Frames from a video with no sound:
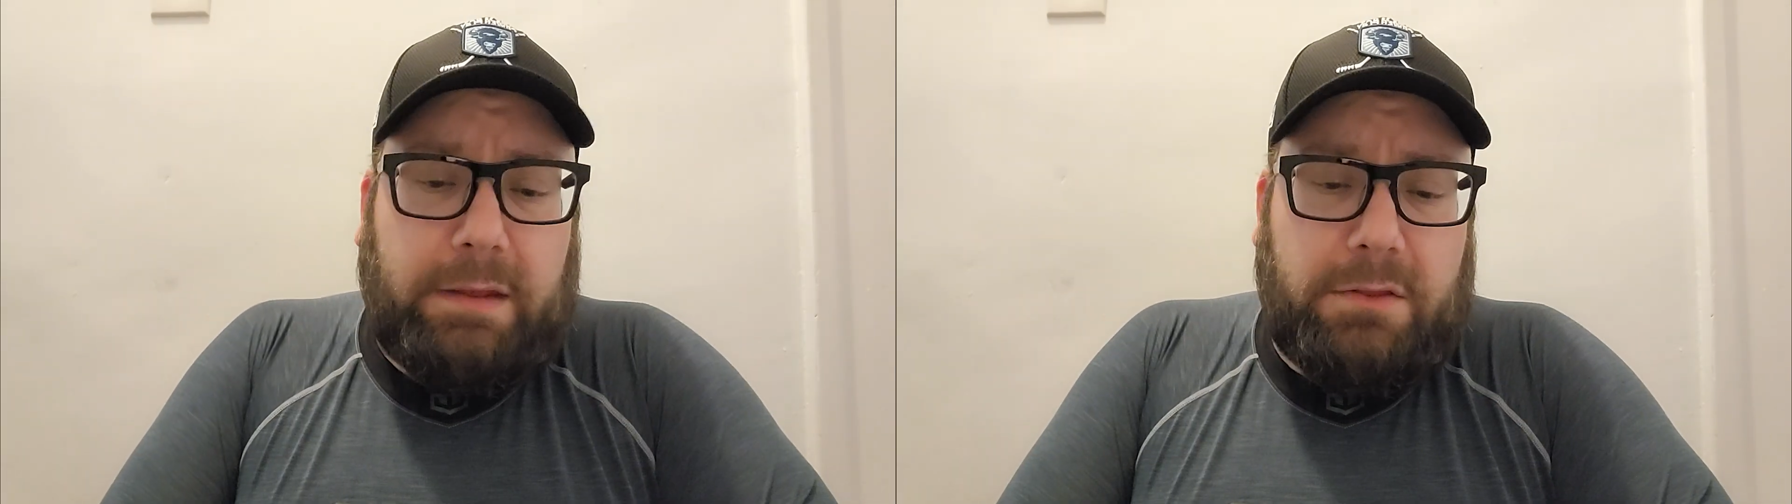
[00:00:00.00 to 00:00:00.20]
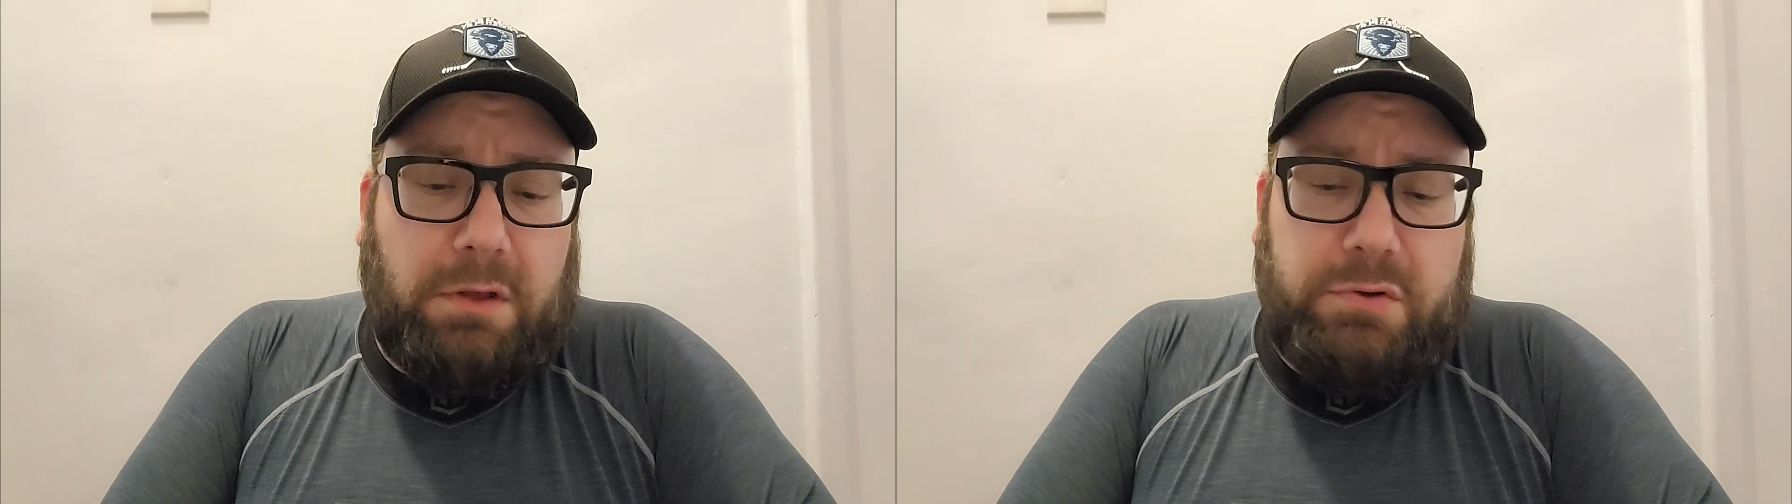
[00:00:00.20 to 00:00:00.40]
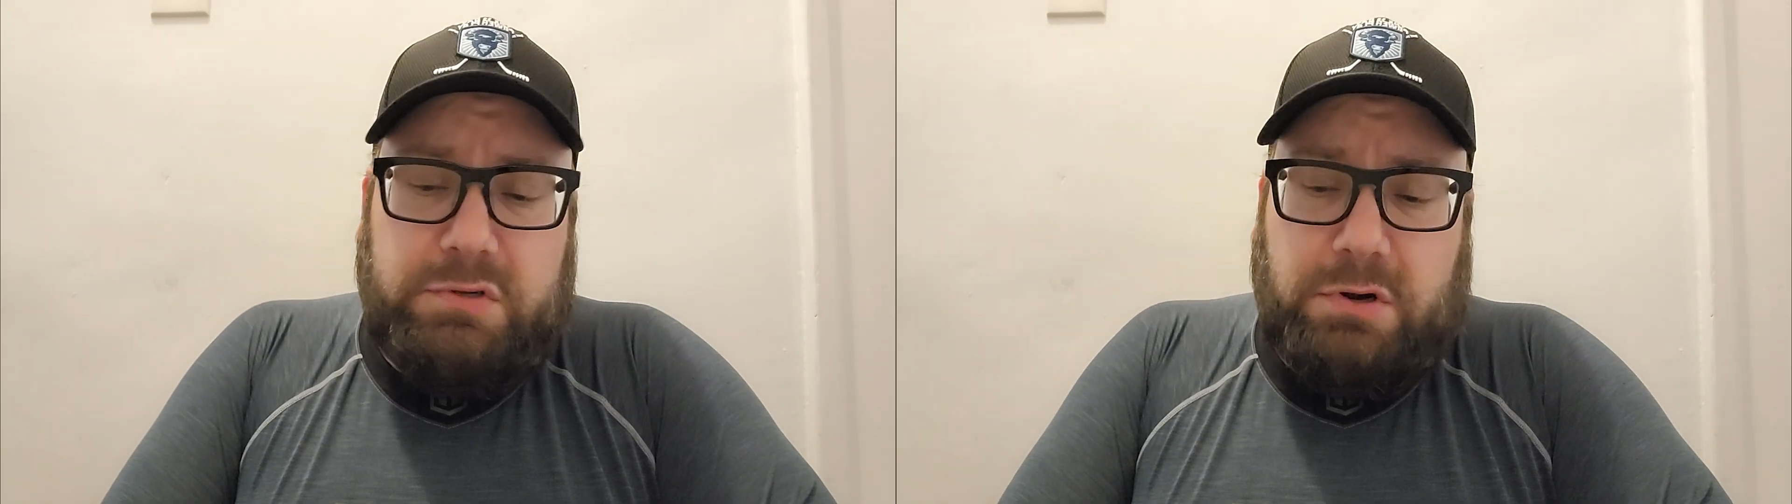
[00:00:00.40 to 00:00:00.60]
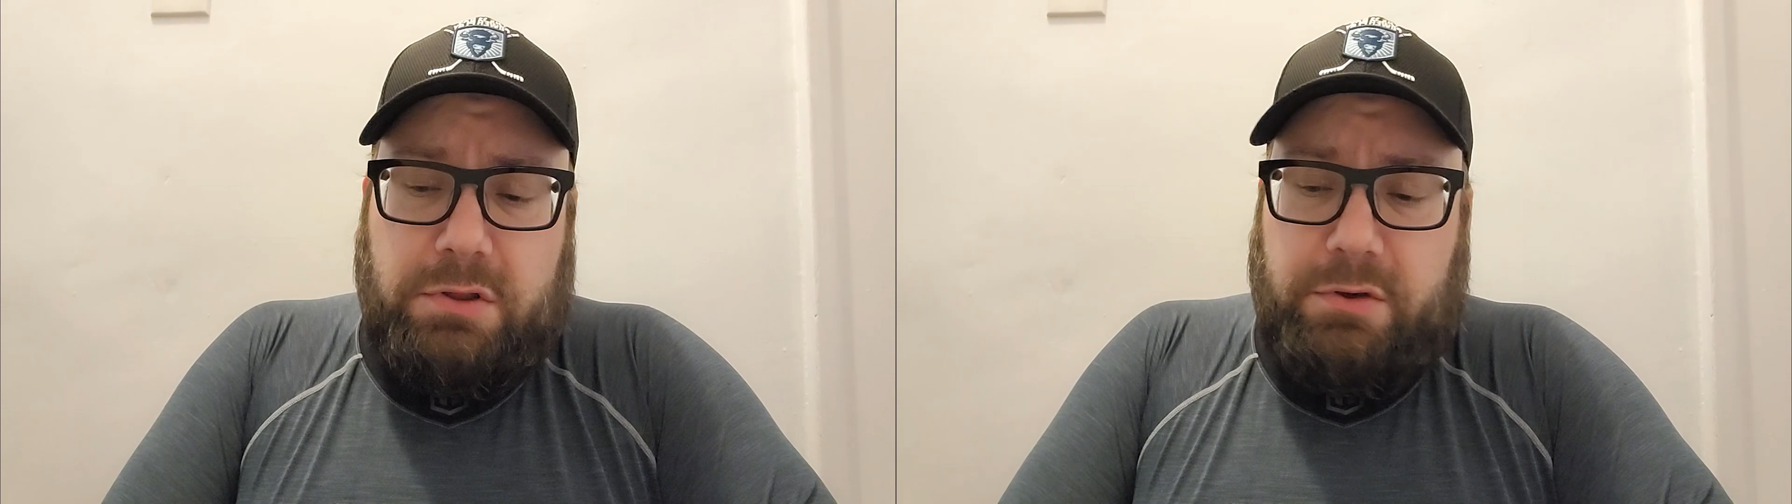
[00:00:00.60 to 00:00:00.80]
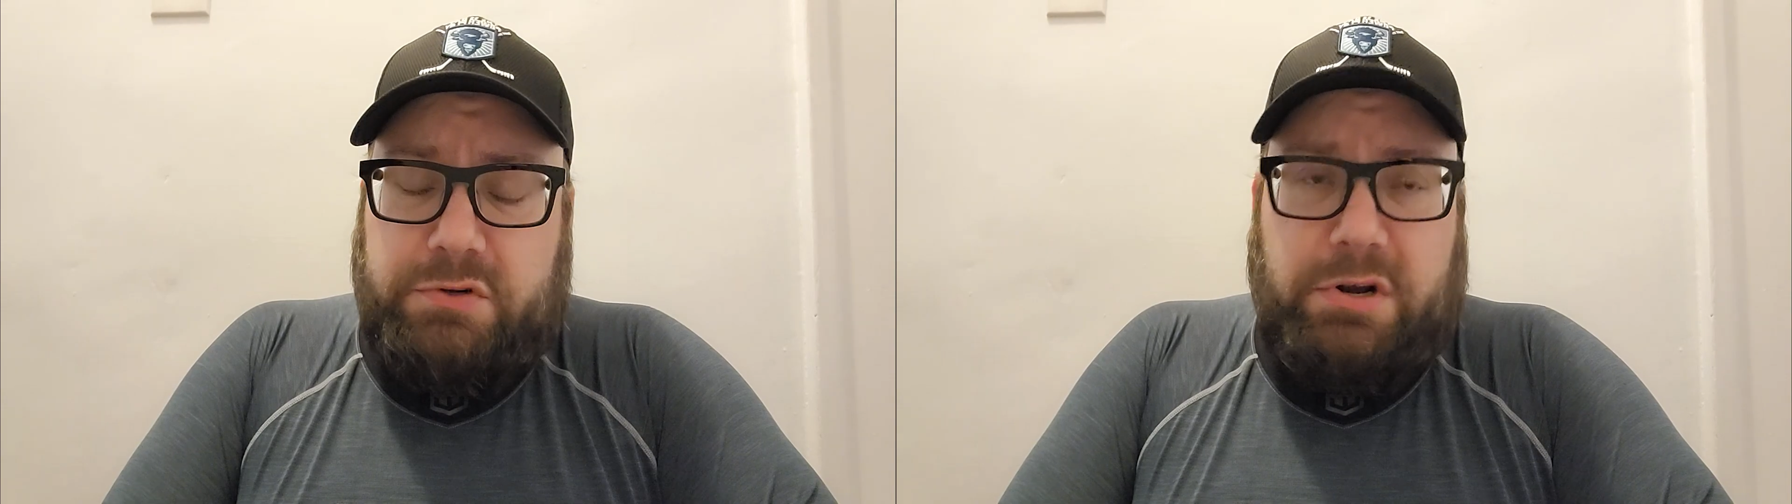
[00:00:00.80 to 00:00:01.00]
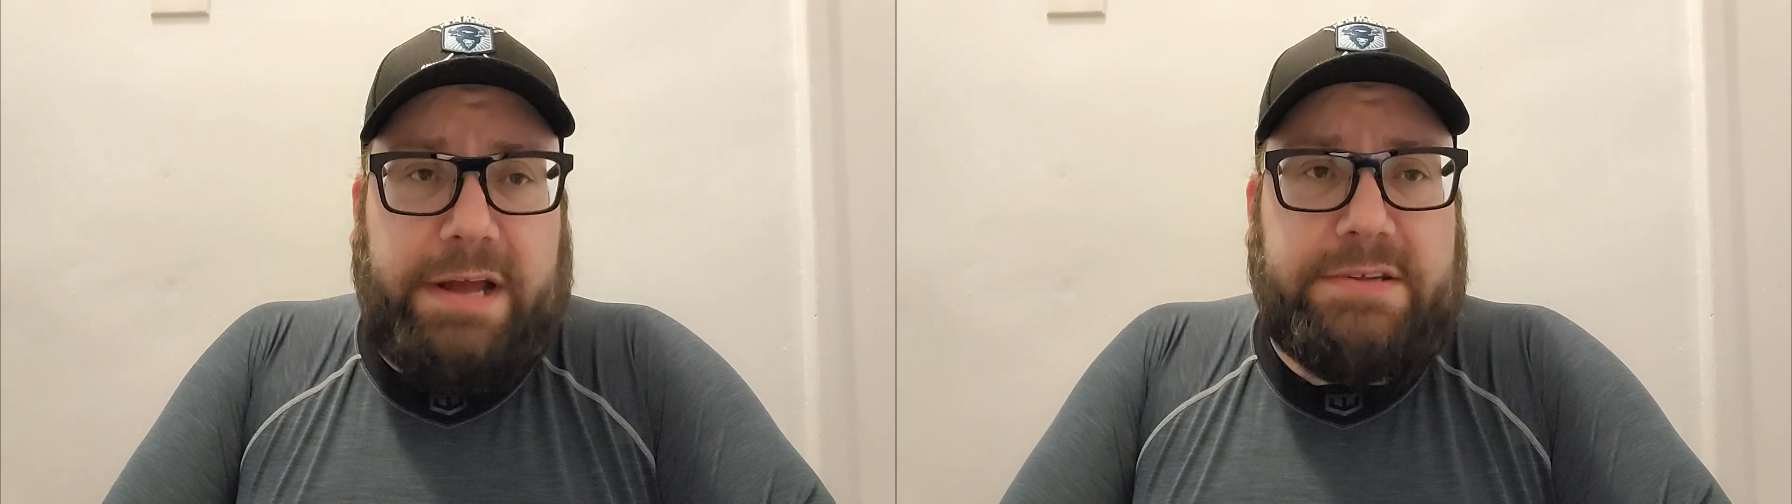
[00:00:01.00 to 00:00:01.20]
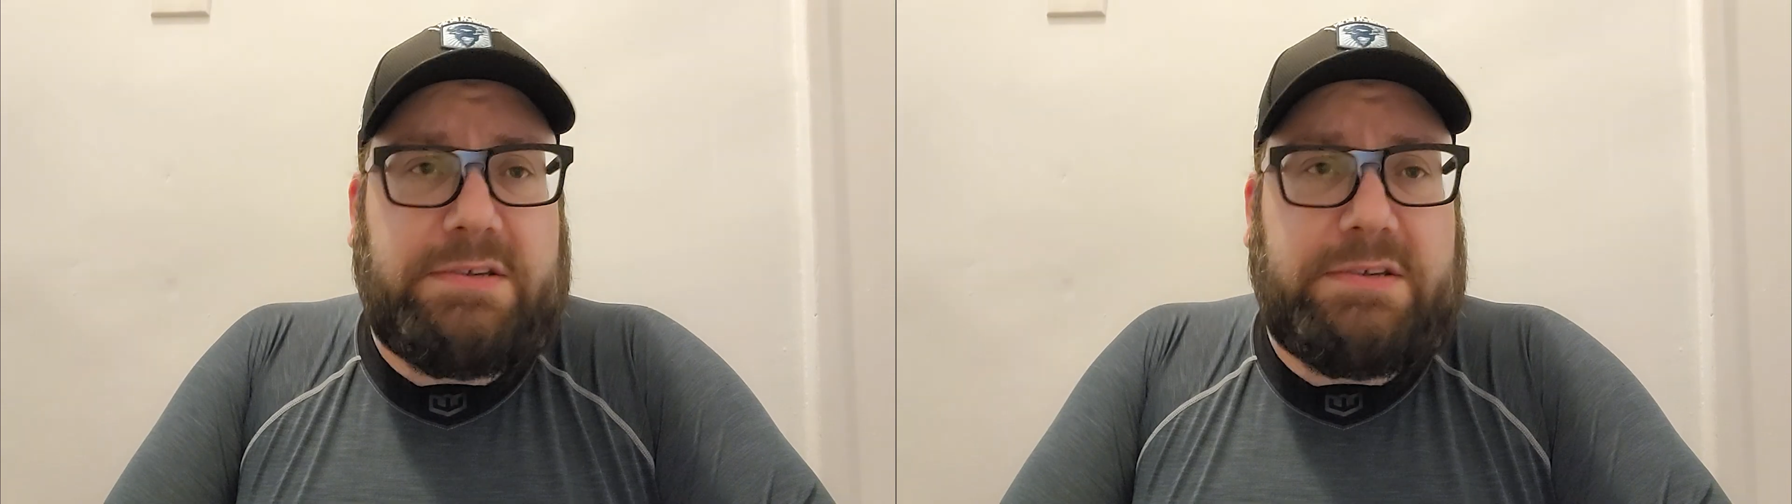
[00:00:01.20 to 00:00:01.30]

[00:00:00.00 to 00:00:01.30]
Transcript: those are nice.